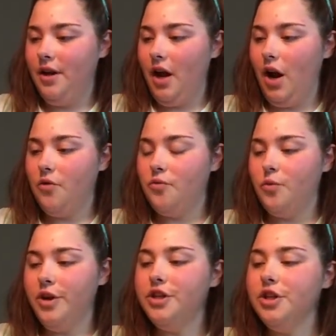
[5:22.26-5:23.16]

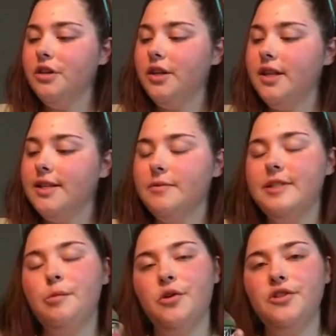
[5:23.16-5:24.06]
originally this was
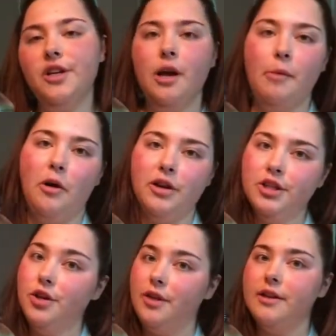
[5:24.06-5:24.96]
supposed to come out in
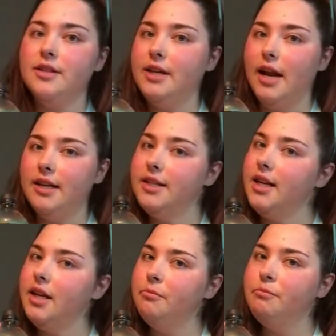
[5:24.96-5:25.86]

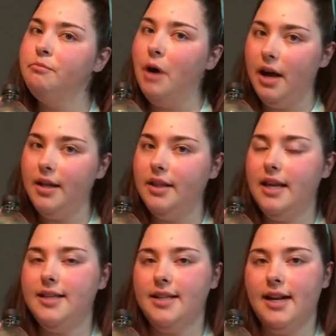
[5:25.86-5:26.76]
2019, but they
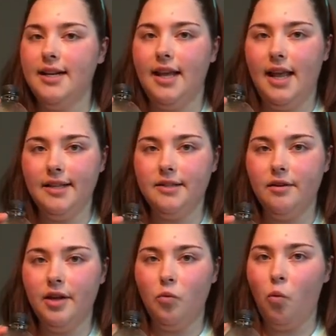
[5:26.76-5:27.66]
decided to cancel
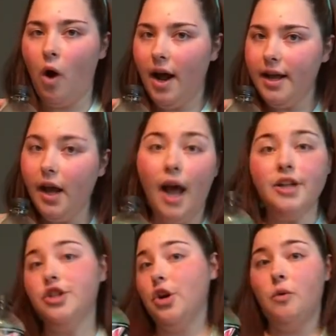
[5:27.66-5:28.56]
it. Why? I
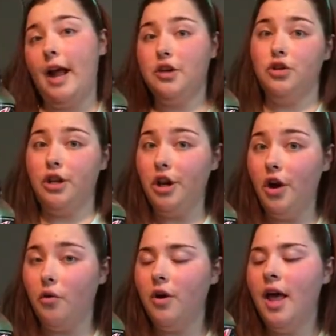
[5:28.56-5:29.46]
don't actually know.
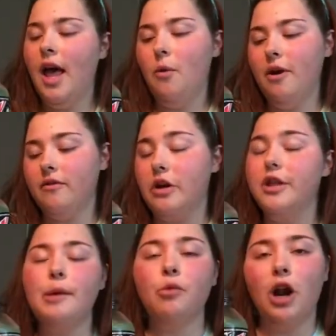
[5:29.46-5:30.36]
However, they
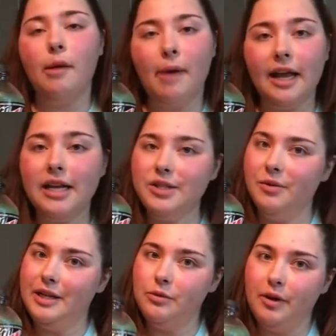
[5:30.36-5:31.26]
brought it back in
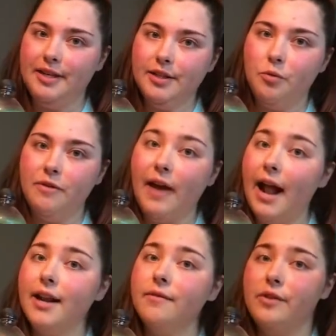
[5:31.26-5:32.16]
2020, so we've had
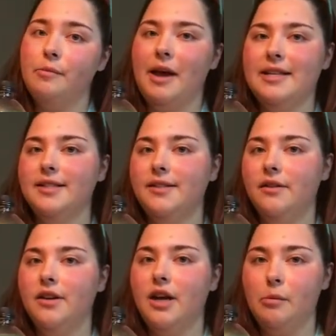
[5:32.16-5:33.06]
it for the past
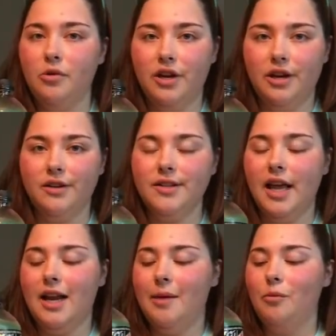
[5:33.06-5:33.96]
couple years,
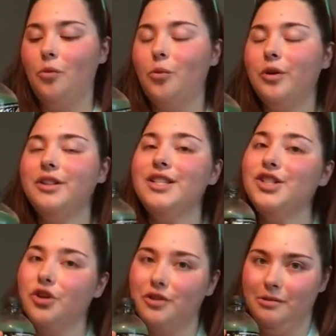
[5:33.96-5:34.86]
and I'm really
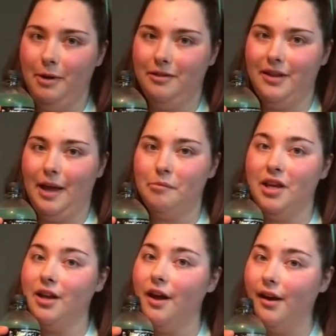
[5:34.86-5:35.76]
stoked about that
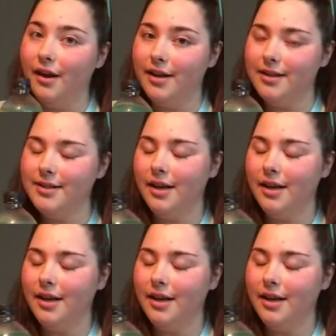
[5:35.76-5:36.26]
because